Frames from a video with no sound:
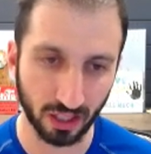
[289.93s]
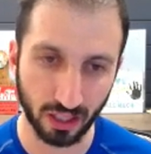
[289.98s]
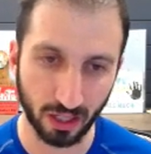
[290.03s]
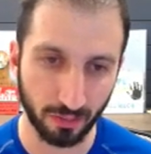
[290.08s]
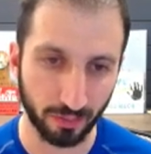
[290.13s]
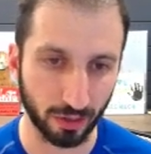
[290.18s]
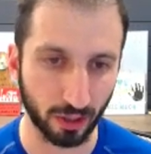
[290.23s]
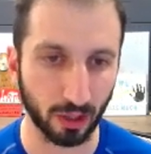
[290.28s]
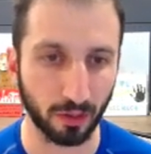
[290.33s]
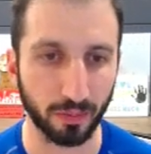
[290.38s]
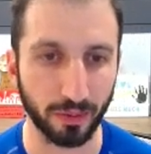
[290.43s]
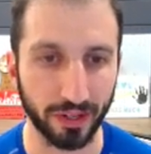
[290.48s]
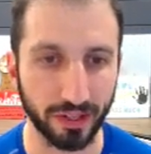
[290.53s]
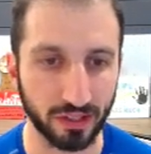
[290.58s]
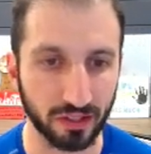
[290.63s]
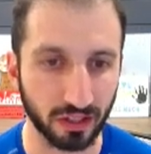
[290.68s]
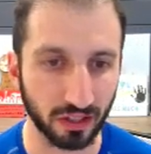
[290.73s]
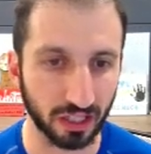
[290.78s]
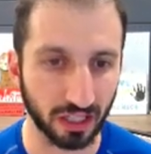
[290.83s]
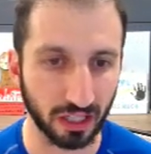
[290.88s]
Burin
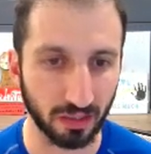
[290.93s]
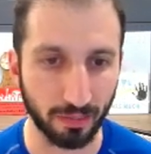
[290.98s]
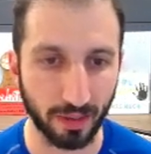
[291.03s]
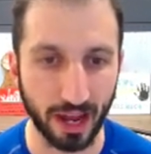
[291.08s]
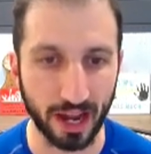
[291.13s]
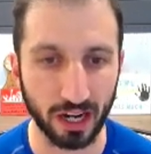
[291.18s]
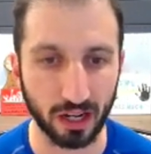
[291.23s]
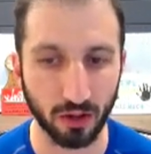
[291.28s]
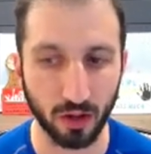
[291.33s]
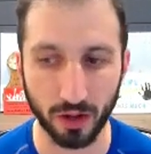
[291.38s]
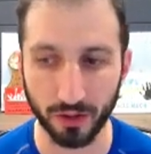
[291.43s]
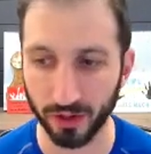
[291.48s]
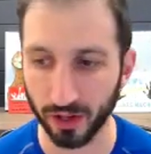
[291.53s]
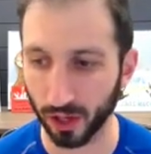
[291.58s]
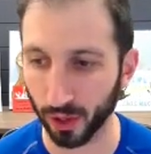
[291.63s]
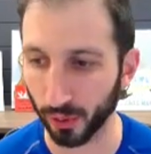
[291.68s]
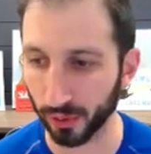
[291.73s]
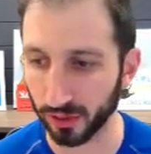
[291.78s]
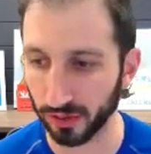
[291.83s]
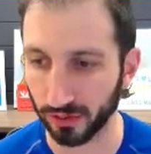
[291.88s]
Peninsula, and back along the
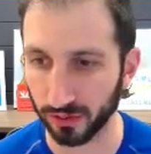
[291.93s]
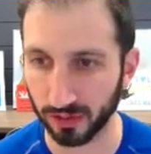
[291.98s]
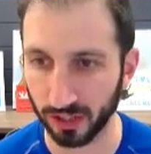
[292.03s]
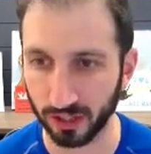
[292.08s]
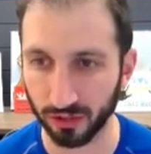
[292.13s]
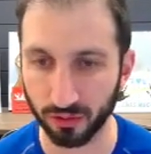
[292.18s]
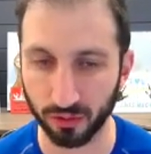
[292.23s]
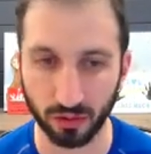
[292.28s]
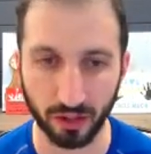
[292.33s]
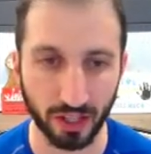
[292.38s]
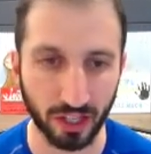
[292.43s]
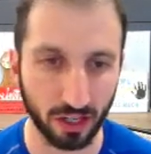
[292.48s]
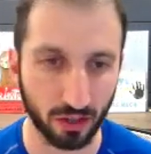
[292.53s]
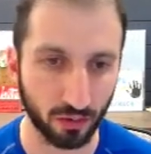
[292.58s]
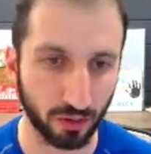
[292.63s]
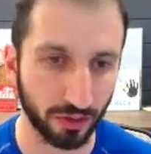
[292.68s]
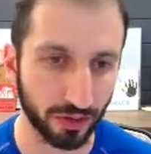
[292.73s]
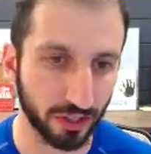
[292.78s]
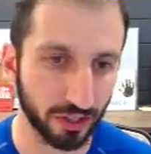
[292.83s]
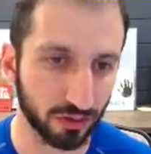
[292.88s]
coast of central and
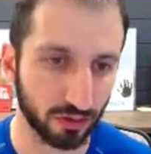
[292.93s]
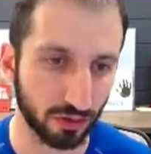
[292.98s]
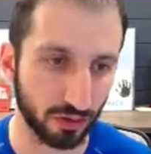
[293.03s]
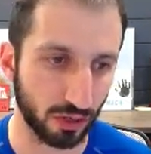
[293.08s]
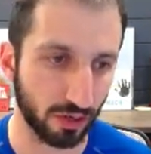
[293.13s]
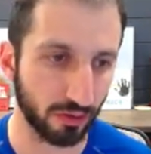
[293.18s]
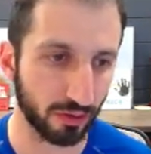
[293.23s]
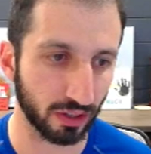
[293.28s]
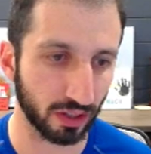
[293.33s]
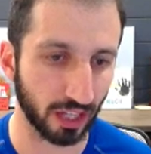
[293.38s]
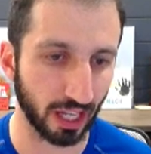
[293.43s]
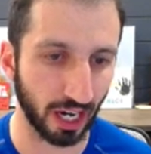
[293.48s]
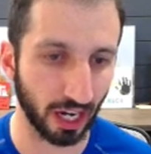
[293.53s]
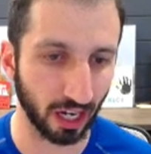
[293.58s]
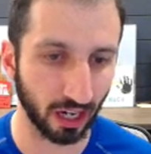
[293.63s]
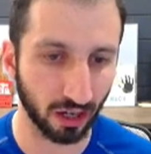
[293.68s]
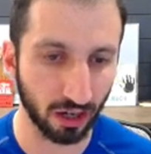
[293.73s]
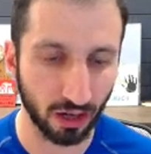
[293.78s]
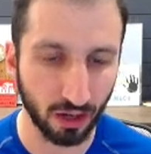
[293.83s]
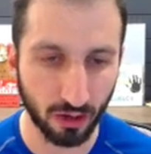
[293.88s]
northeastern
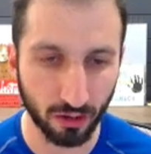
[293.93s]
Newfoundland